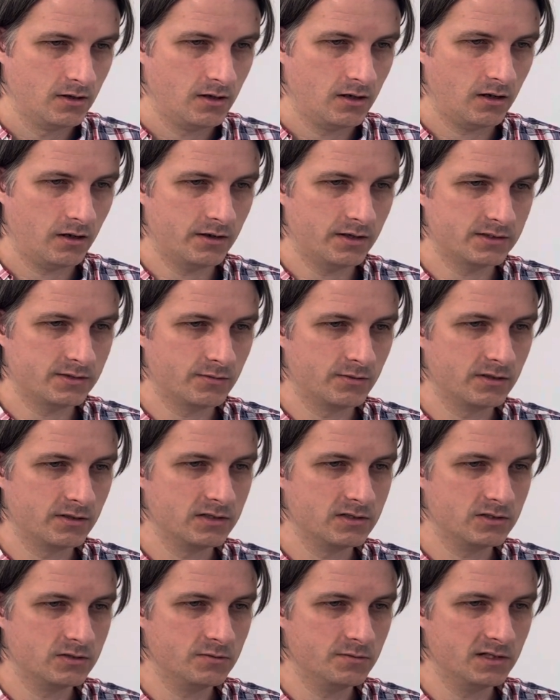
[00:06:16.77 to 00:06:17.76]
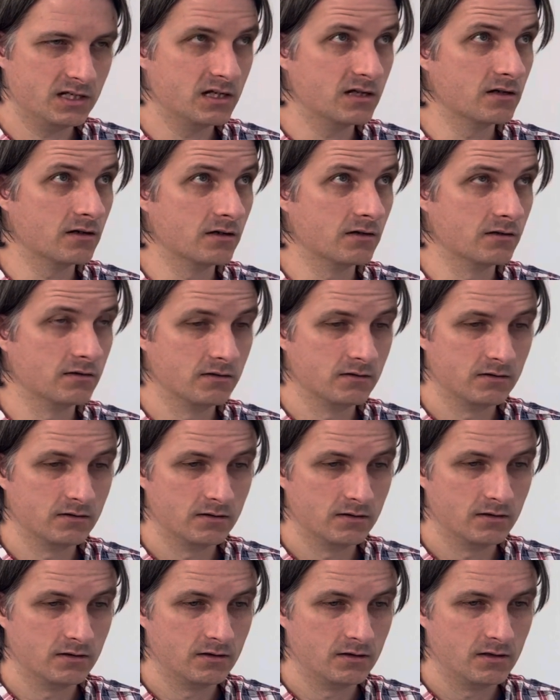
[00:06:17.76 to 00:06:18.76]
All right, so we're gonna zoom in here.
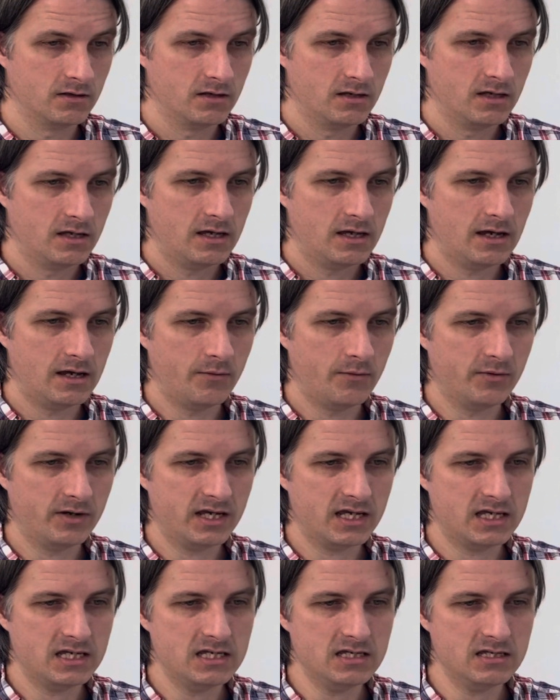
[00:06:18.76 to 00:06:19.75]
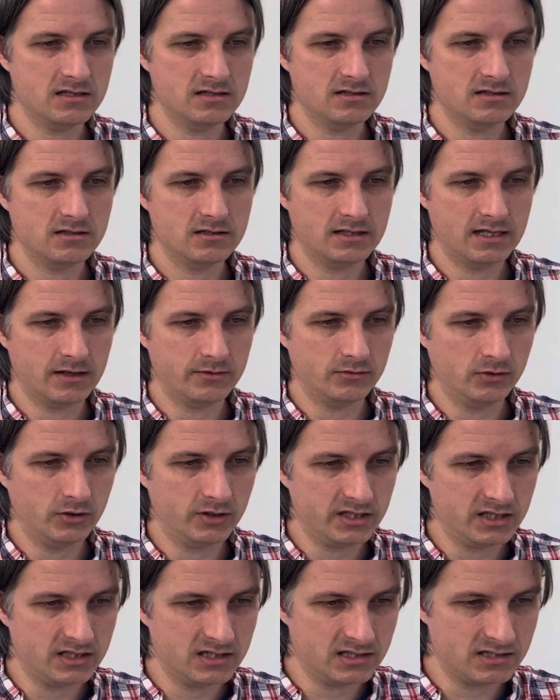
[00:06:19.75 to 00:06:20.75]
And when I hit, now
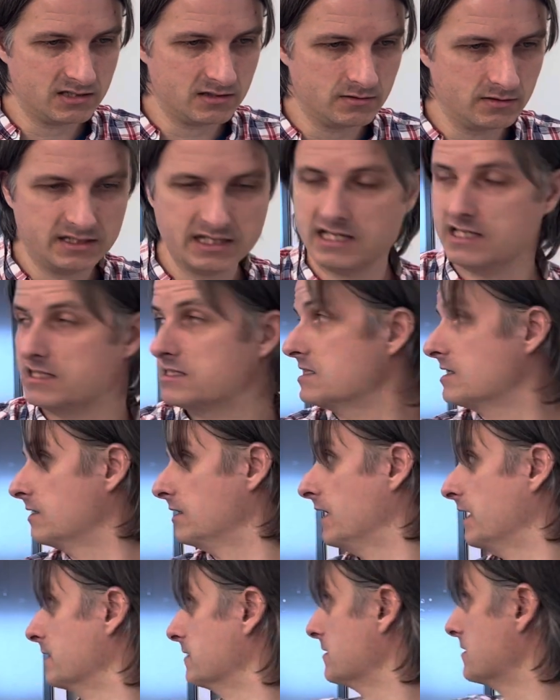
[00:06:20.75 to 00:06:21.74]
look at this little dancing line.